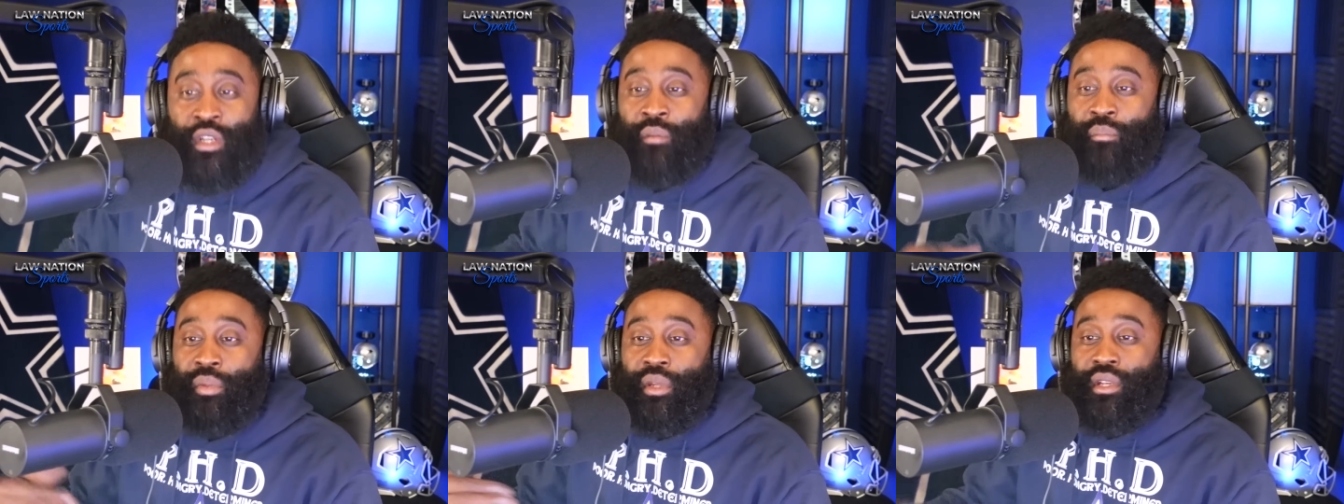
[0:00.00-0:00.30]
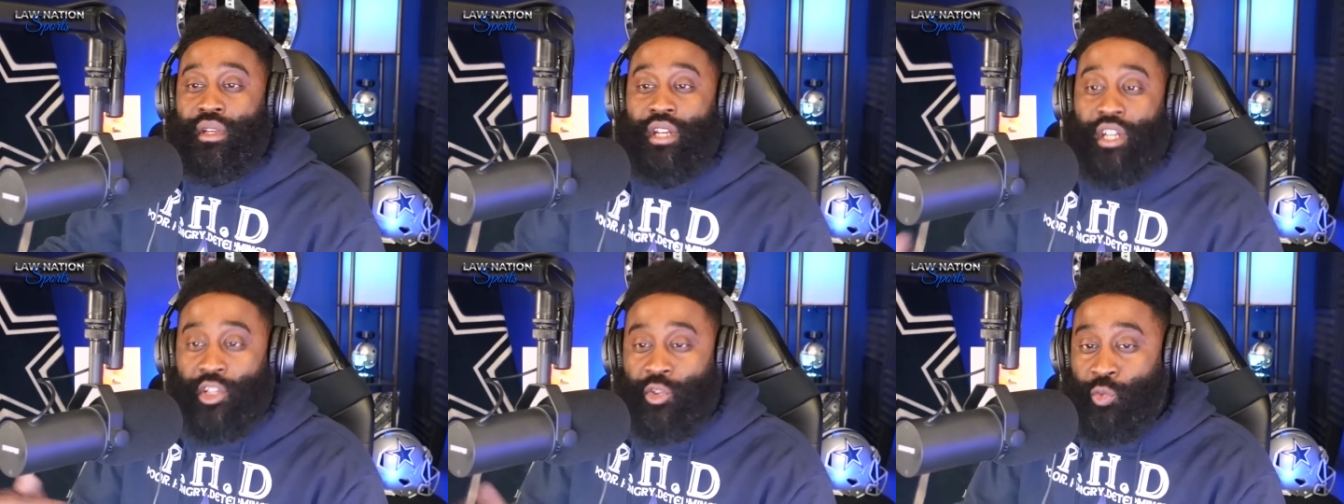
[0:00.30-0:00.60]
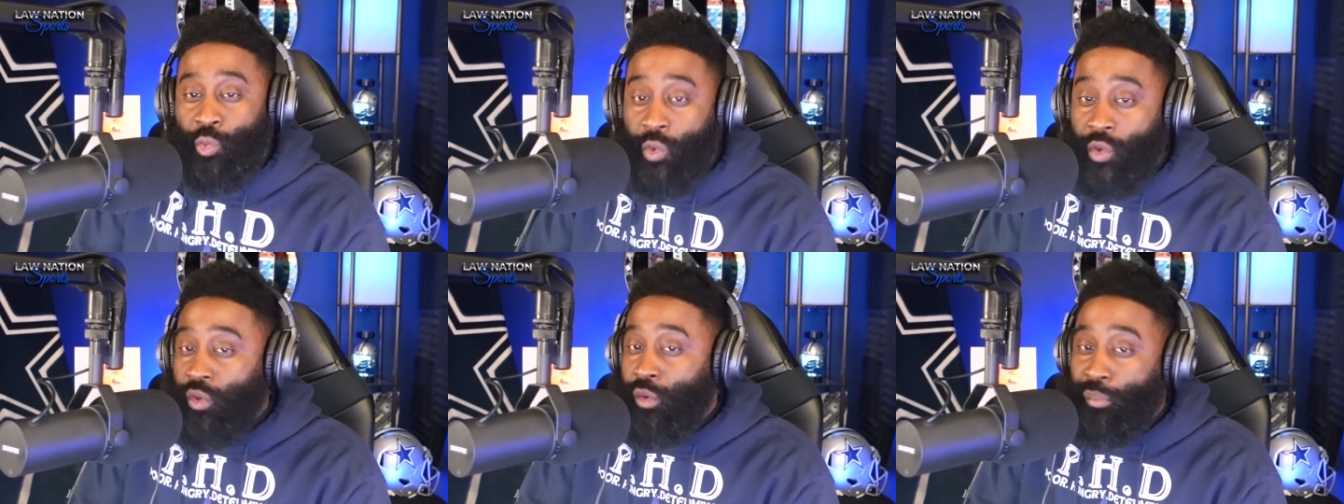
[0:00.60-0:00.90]
because
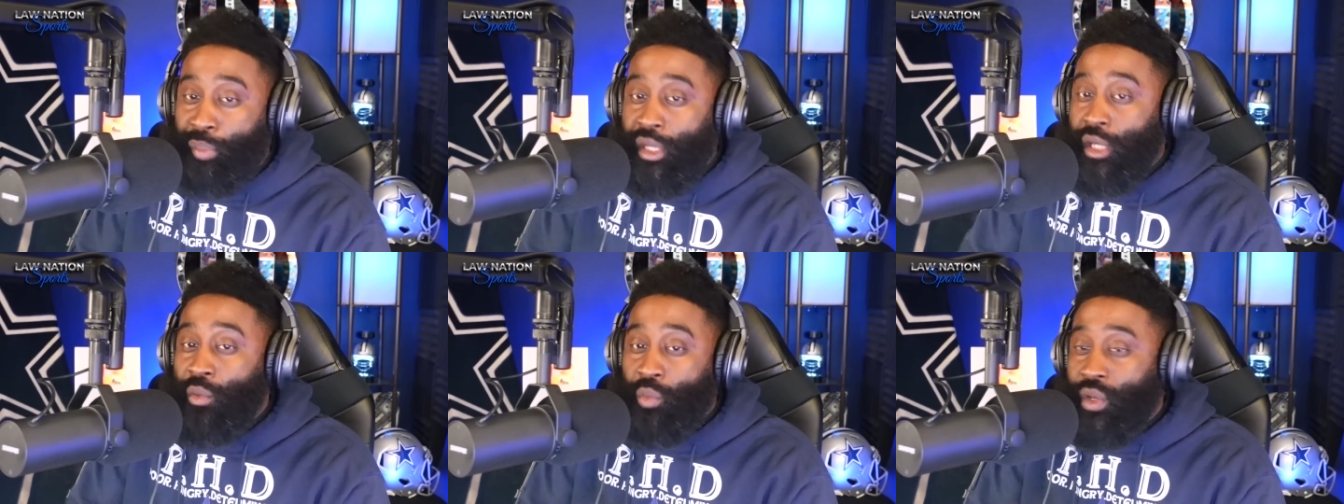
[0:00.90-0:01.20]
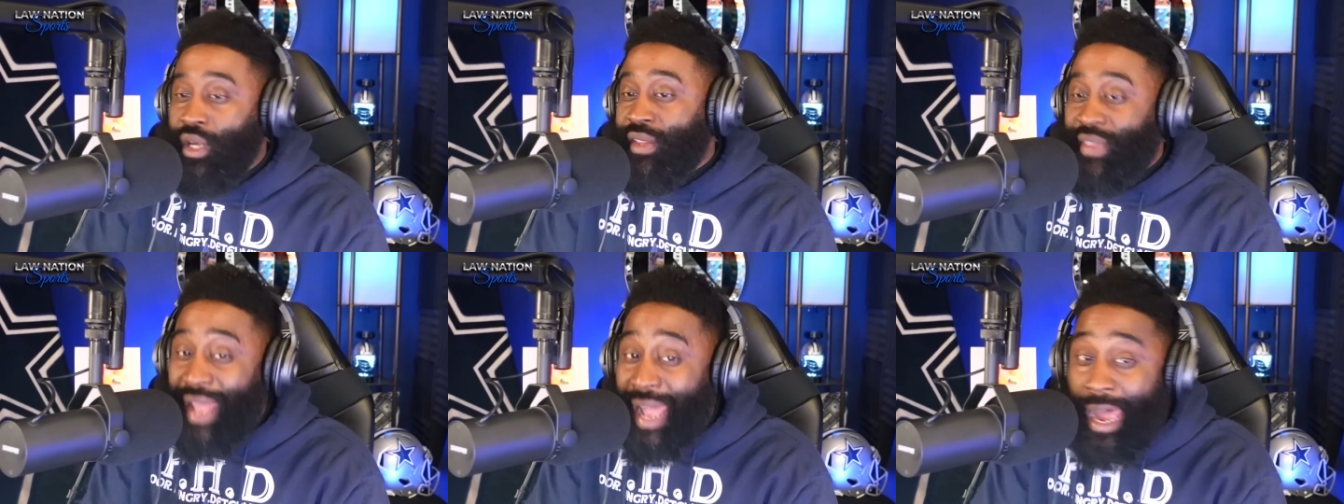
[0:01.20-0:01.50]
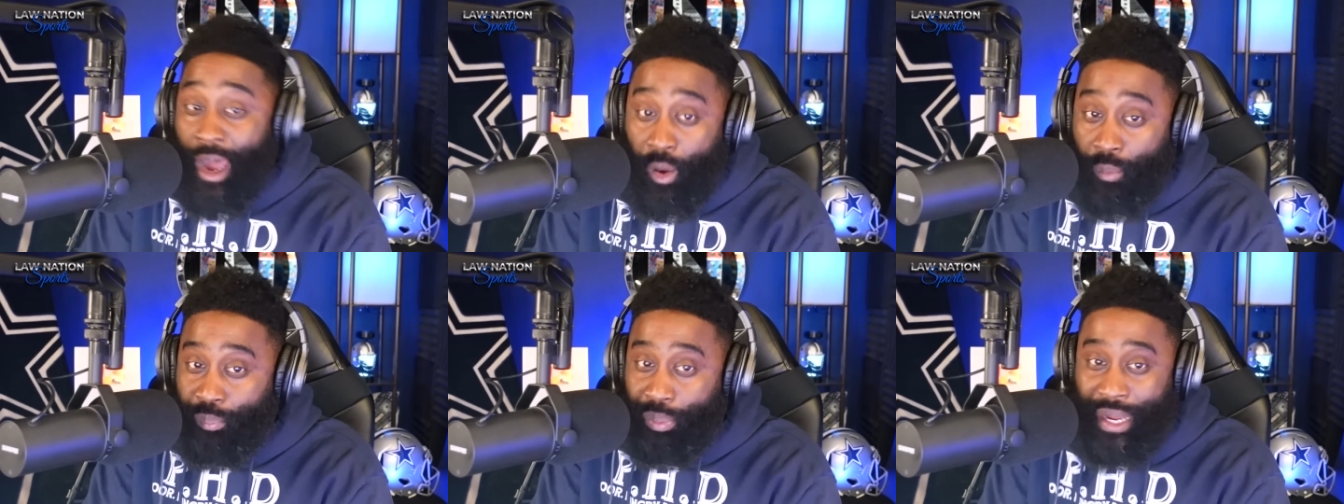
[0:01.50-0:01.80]
we will be
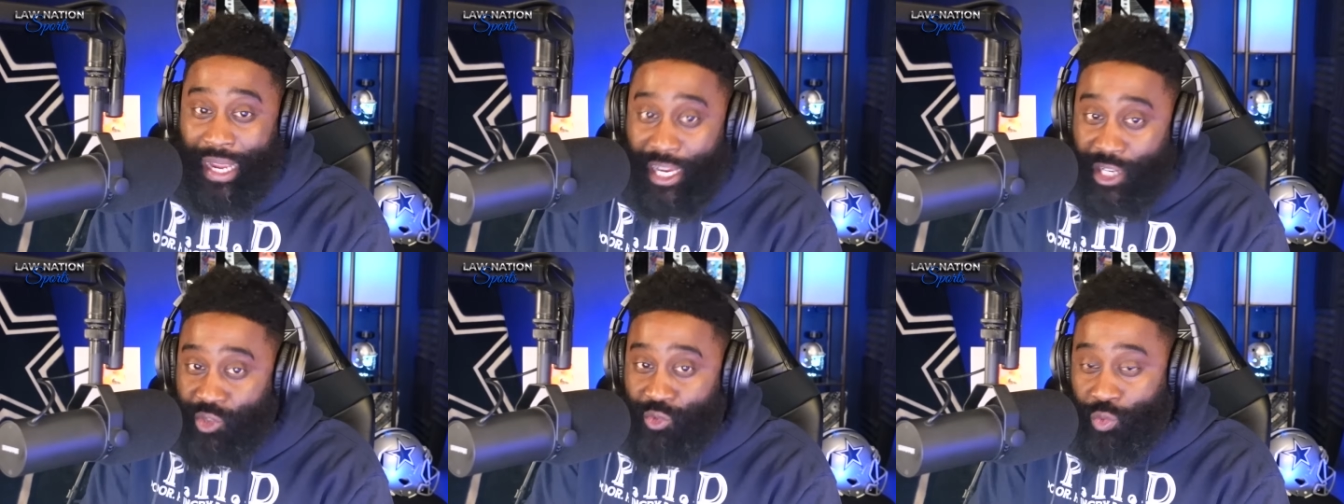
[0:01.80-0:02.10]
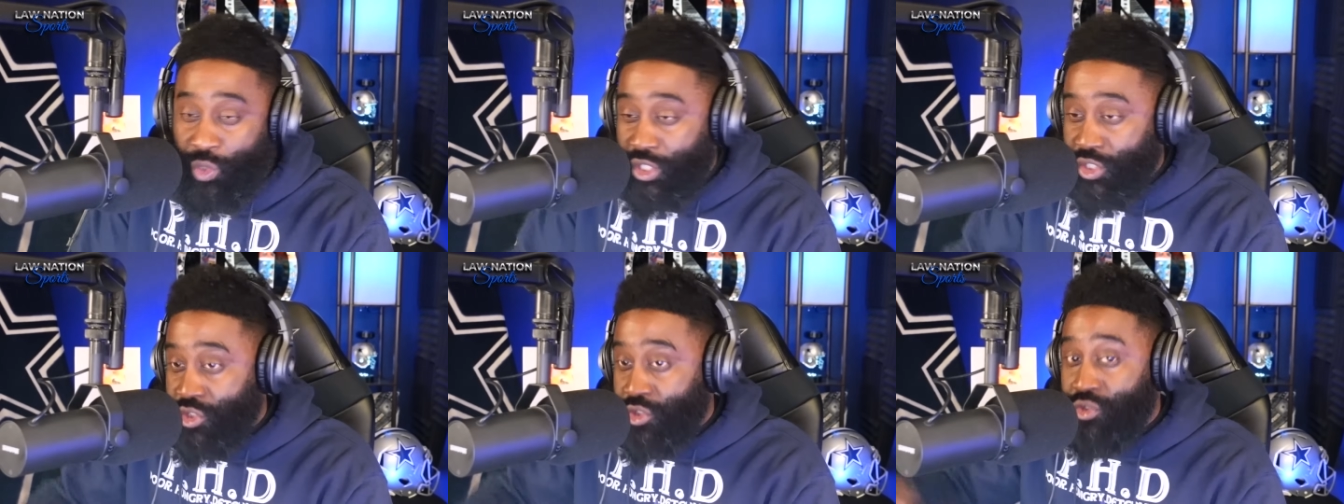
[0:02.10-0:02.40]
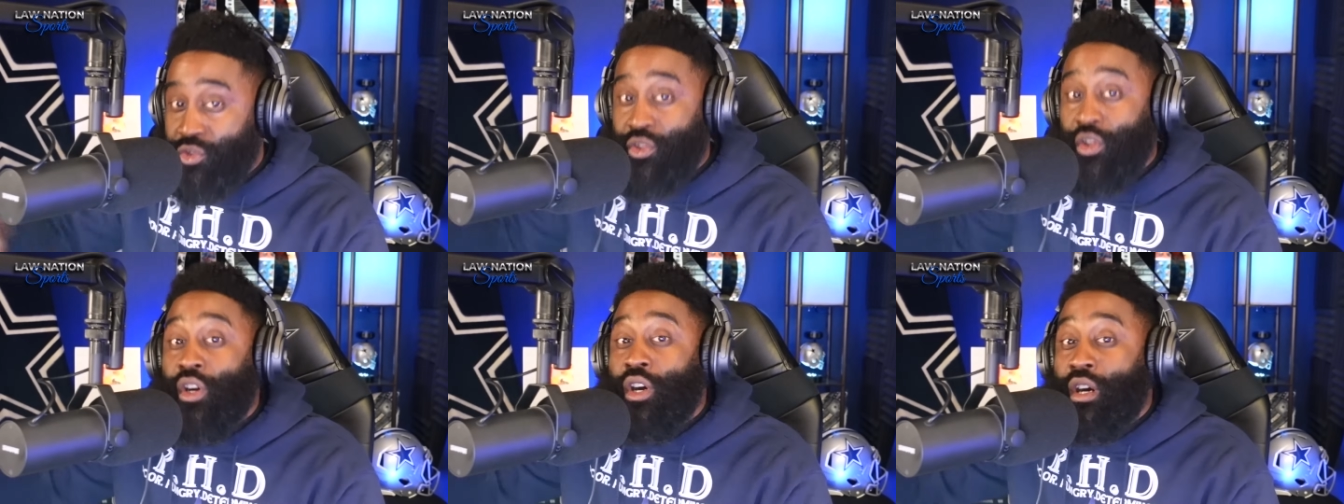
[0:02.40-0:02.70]
without pass
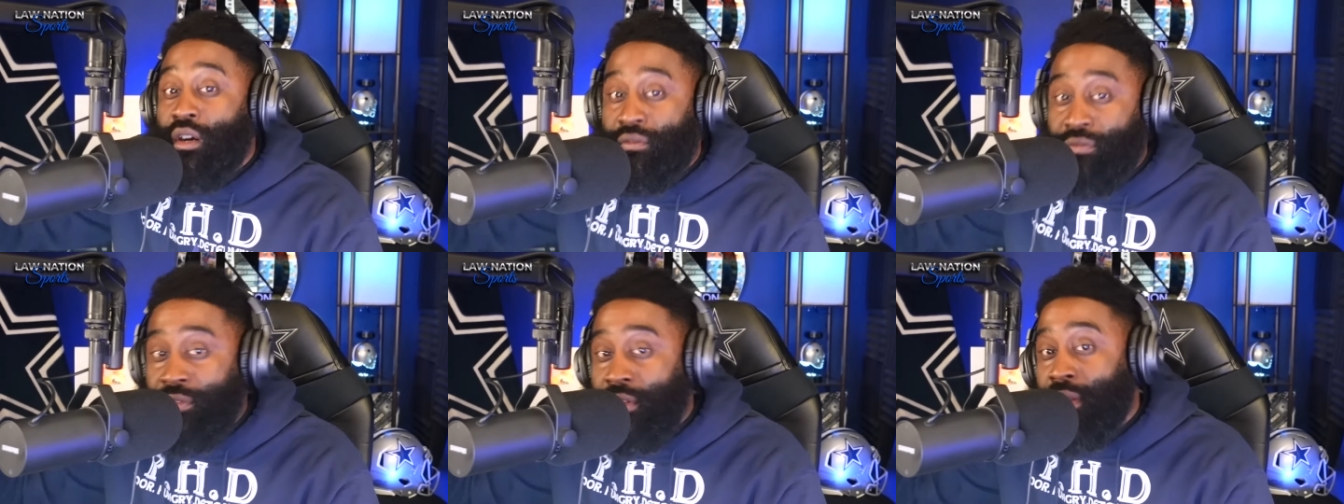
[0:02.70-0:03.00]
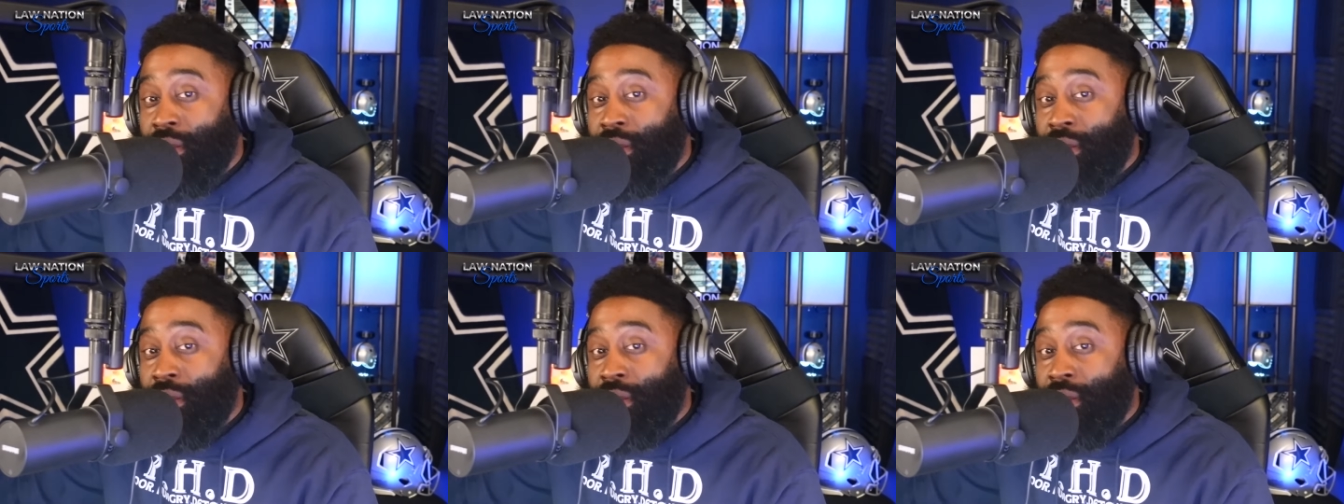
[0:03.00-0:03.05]
rushers of